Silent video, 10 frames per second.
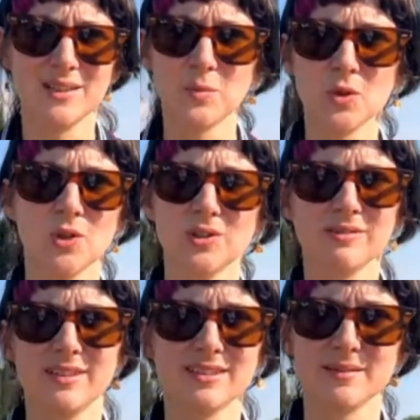In war,
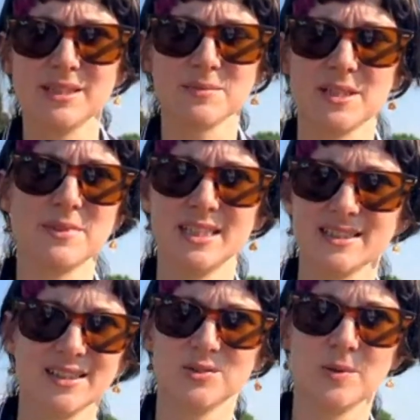sometimes
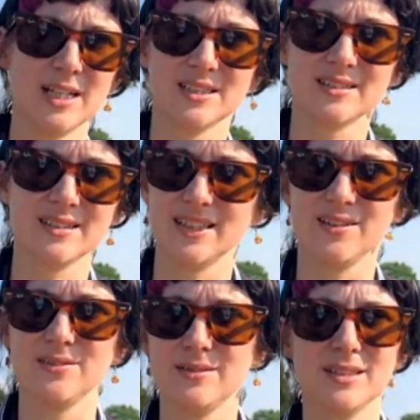things aren't always,
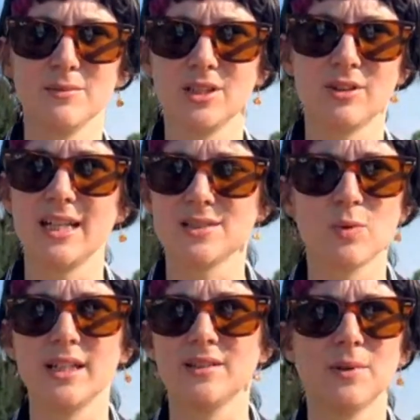the greatest
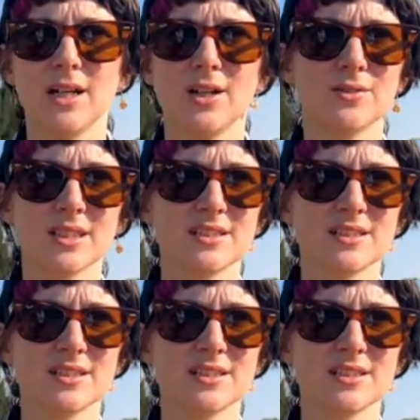will in the world.